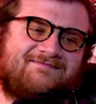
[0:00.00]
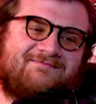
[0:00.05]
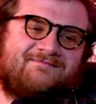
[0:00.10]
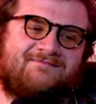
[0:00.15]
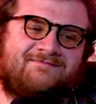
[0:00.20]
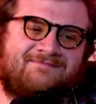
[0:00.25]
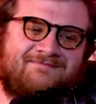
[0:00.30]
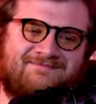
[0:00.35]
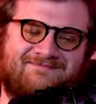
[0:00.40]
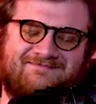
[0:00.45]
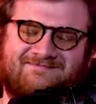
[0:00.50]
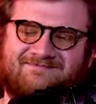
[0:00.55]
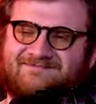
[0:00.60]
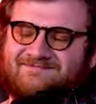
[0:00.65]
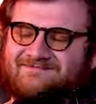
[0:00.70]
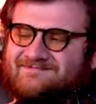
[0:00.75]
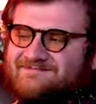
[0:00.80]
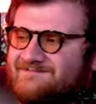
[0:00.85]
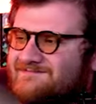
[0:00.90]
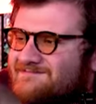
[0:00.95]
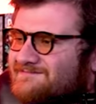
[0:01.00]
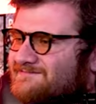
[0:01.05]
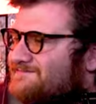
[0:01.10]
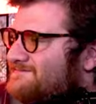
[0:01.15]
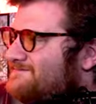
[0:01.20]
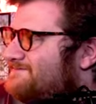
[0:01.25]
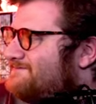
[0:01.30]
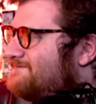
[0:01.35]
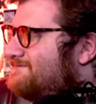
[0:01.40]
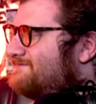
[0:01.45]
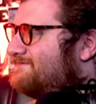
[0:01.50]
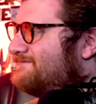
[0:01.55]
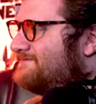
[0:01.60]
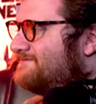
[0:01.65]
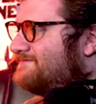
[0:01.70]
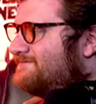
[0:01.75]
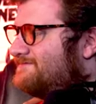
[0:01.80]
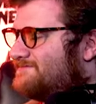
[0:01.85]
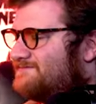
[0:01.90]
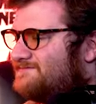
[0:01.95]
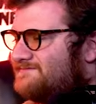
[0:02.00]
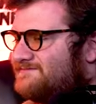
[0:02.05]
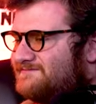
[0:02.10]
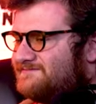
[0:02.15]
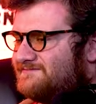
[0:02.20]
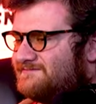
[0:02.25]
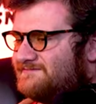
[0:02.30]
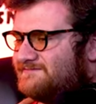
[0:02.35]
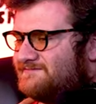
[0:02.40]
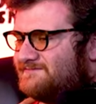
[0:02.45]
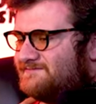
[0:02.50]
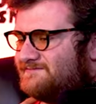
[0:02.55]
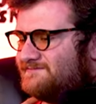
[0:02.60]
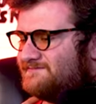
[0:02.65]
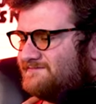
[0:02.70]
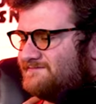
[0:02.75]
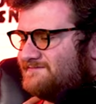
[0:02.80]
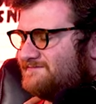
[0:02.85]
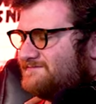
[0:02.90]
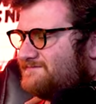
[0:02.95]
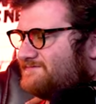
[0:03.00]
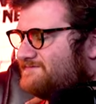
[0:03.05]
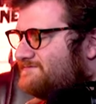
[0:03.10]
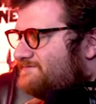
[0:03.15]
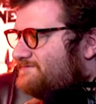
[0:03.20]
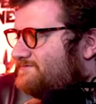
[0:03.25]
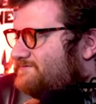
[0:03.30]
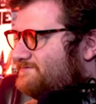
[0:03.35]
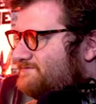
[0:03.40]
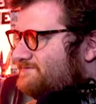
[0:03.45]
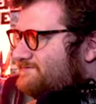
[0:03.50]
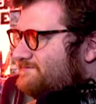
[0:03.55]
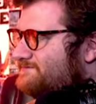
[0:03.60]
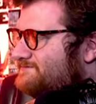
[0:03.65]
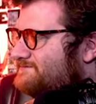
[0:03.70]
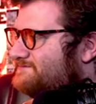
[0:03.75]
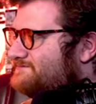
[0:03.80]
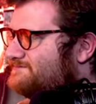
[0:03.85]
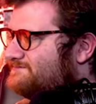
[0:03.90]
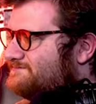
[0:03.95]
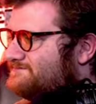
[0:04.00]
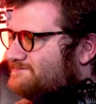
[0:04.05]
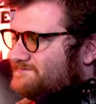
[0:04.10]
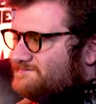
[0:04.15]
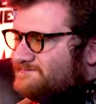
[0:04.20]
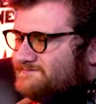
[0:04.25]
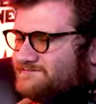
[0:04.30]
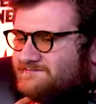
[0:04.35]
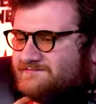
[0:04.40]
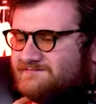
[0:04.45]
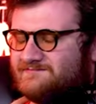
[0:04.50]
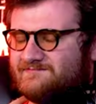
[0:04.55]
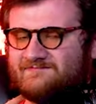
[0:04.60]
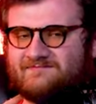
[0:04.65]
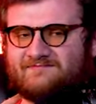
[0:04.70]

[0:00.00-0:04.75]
No words are spoken by the person on screen.